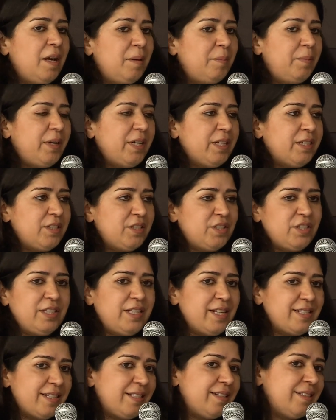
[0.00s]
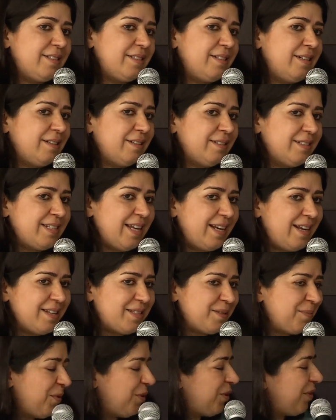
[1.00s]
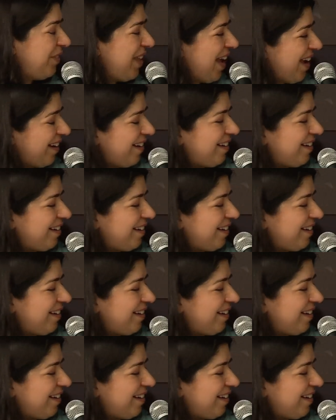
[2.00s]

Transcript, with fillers: But she doesn't uh, tell us more of that.